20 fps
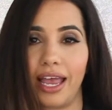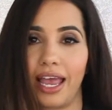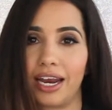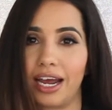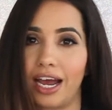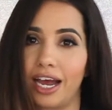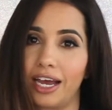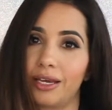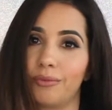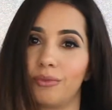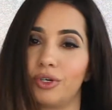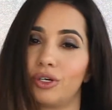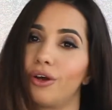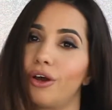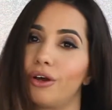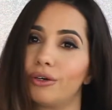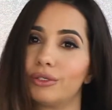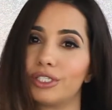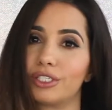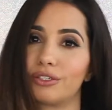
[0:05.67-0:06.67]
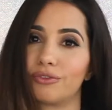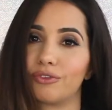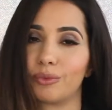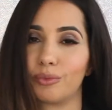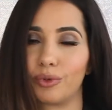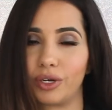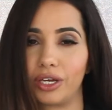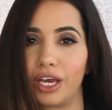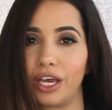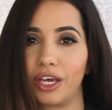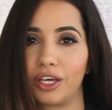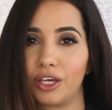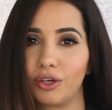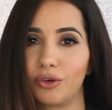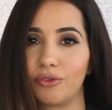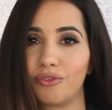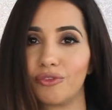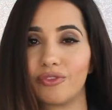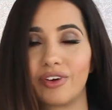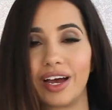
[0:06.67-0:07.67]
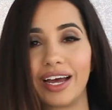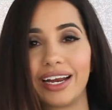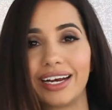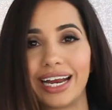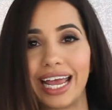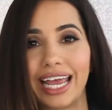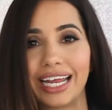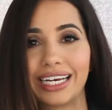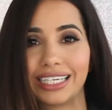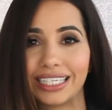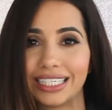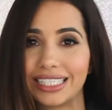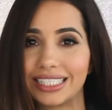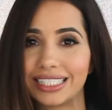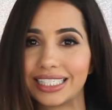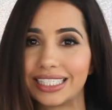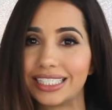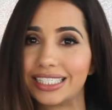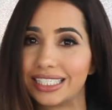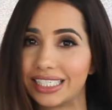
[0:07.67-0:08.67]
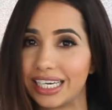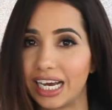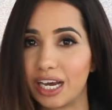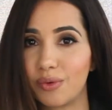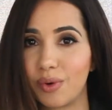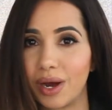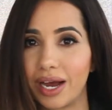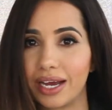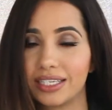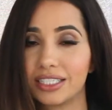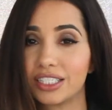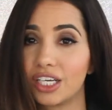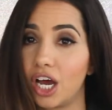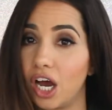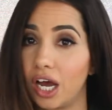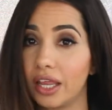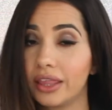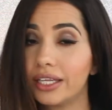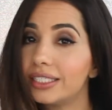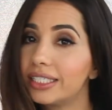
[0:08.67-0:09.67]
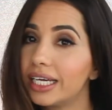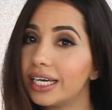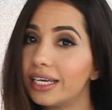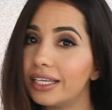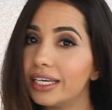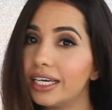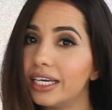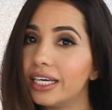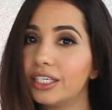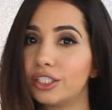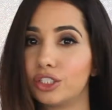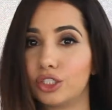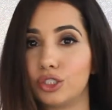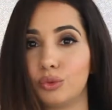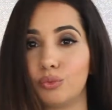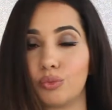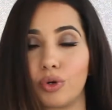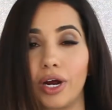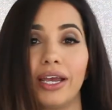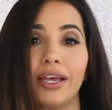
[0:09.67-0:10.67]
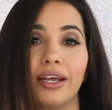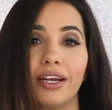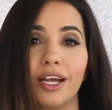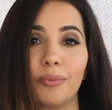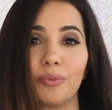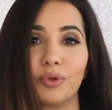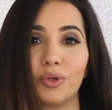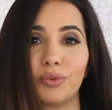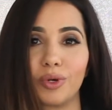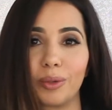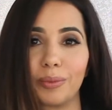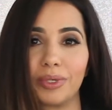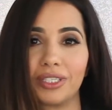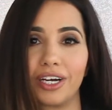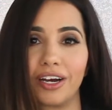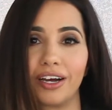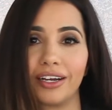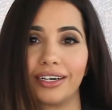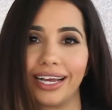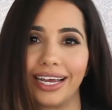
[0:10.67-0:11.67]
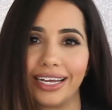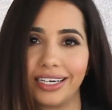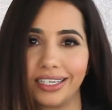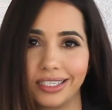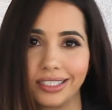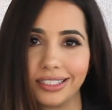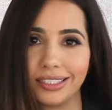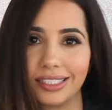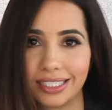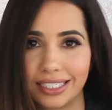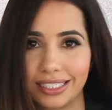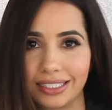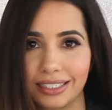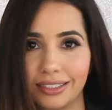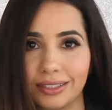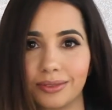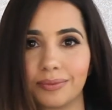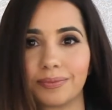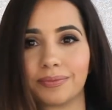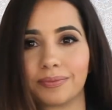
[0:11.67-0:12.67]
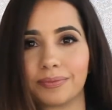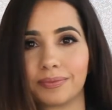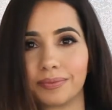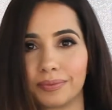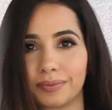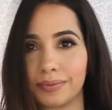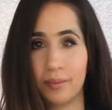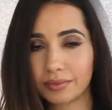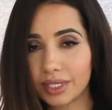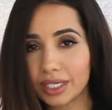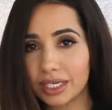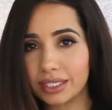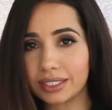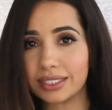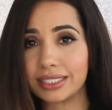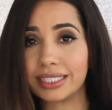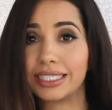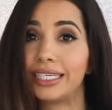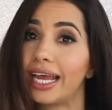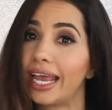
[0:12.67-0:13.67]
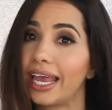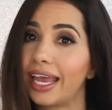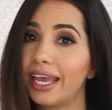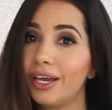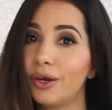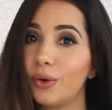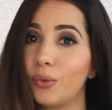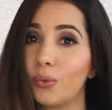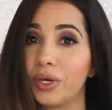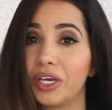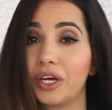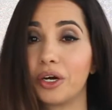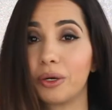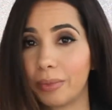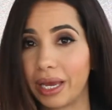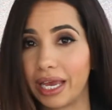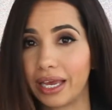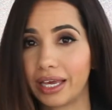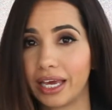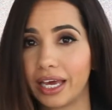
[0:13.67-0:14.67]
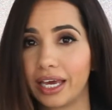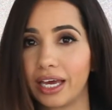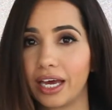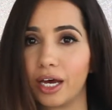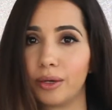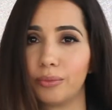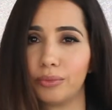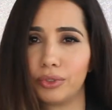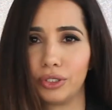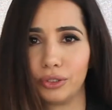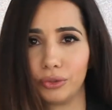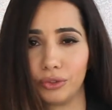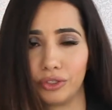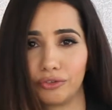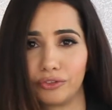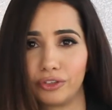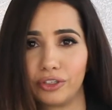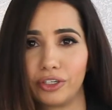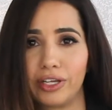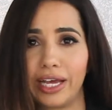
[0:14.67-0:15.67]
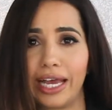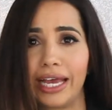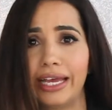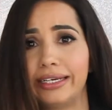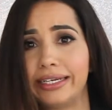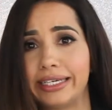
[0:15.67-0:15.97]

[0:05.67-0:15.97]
and I'm your host for bringing you fun and easy DIYs on the daily to brighten up your Ramadan and Eid season. Today, we are making a beautiful and